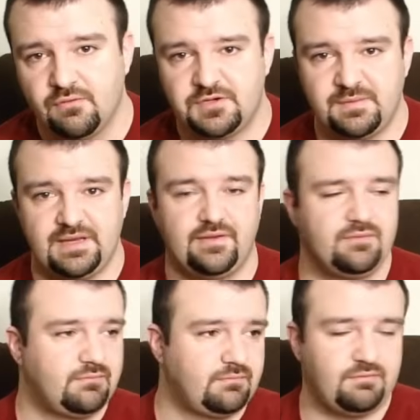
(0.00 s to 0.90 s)
Which means
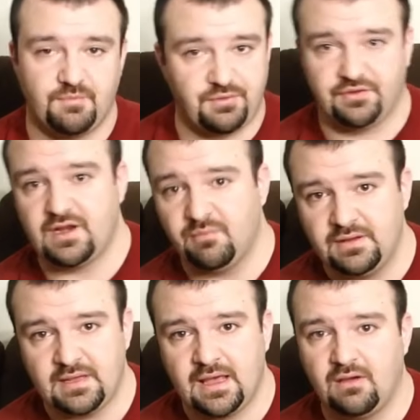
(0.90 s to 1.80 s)
from Thursday to
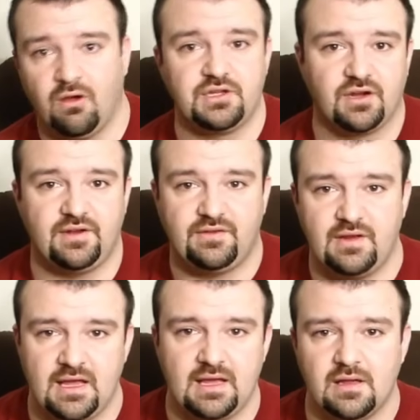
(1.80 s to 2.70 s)
Monday, all you're going to
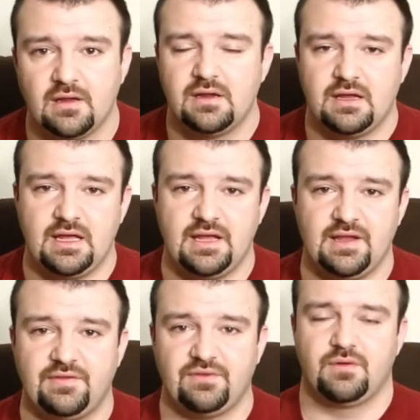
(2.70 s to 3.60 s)
see
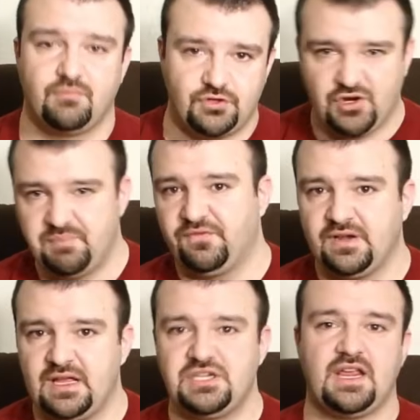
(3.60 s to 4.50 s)
is trip
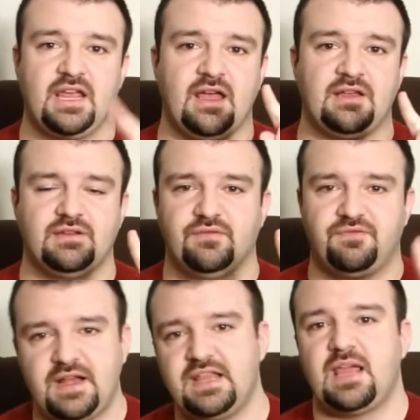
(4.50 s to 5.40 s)
footage and
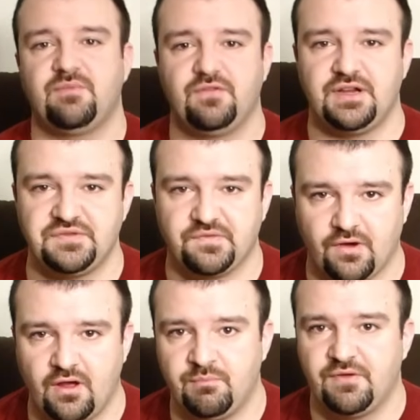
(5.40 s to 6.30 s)
fighting game footage
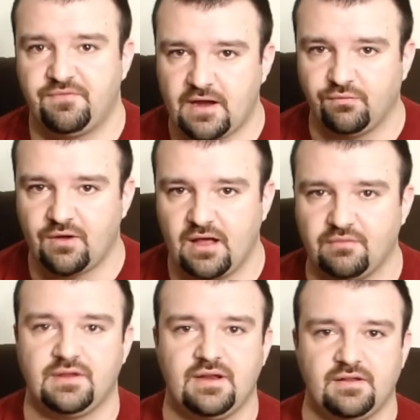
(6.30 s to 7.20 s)
from Final
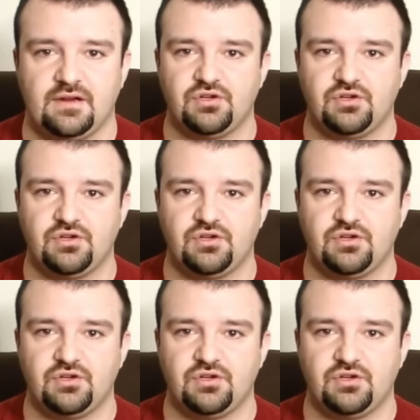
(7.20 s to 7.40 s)
Round in Atlanta,